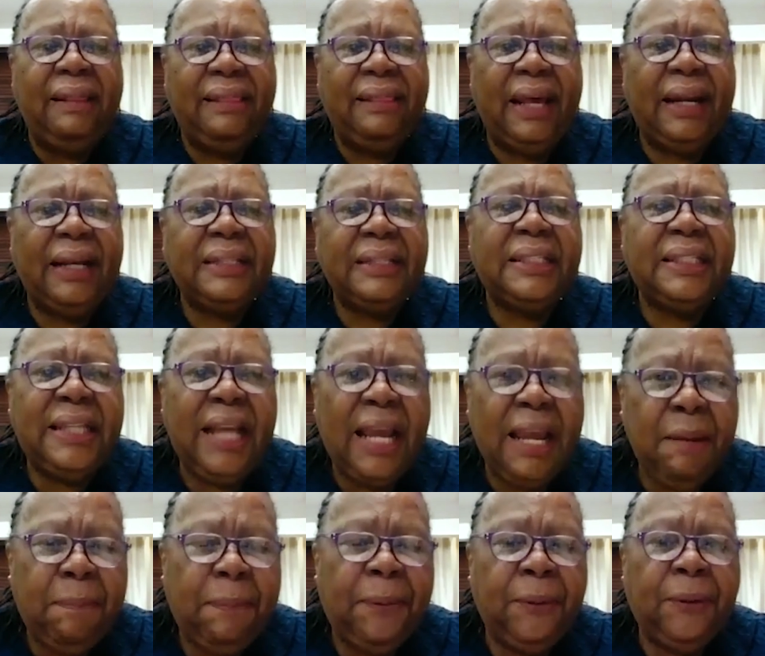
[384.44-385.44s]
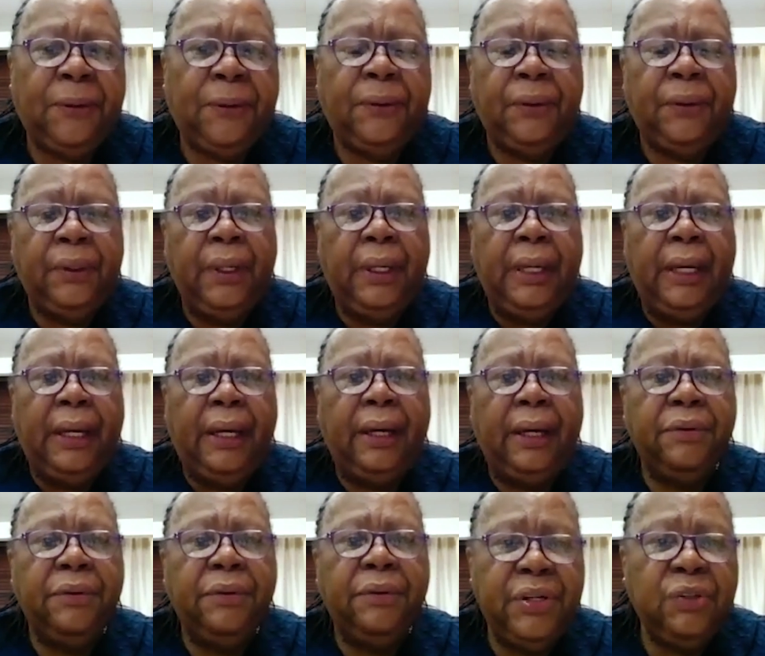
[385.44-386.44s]
that are staple
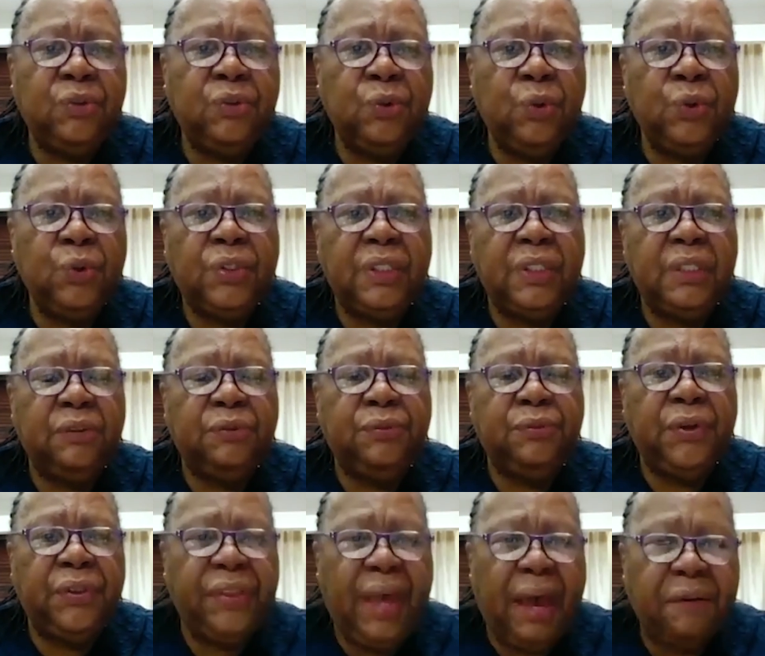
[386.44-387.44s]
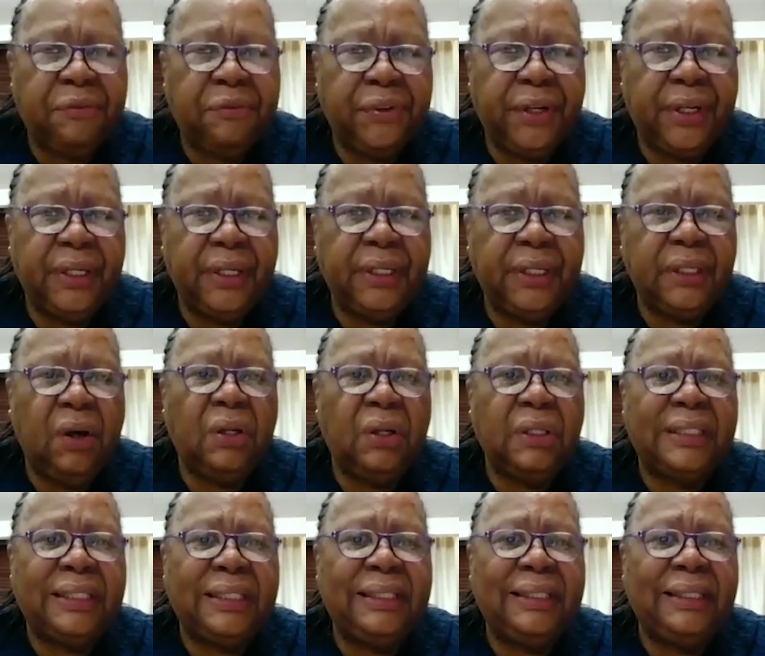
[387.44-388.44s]
resources for the African
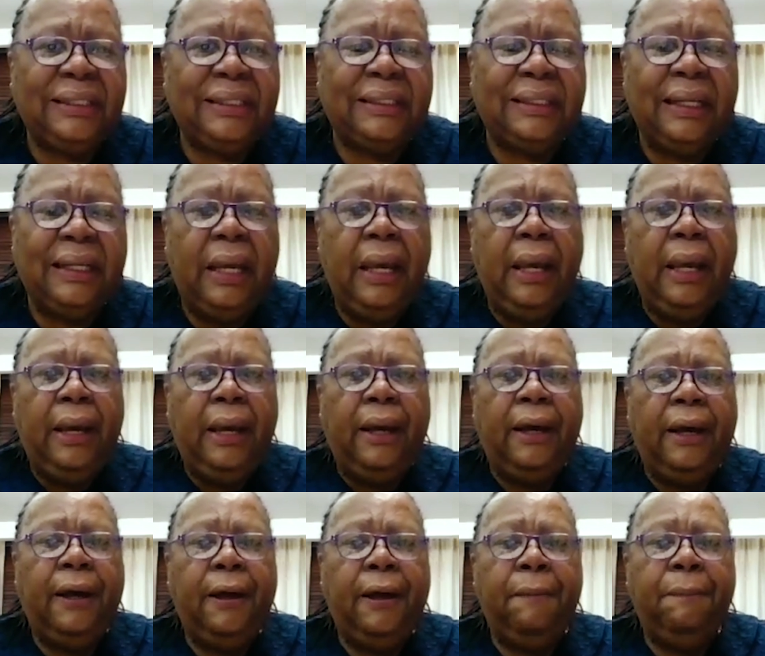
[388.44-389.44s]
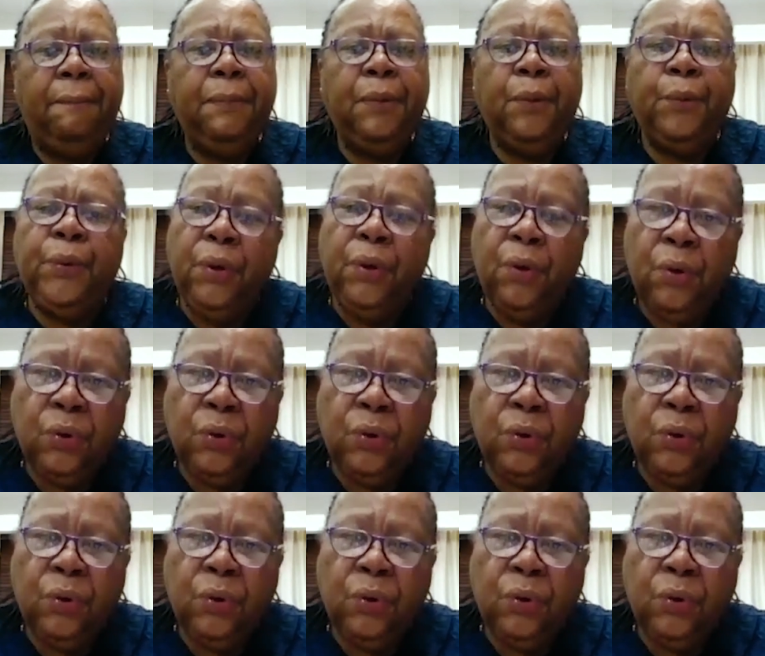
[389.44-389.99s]
continent. We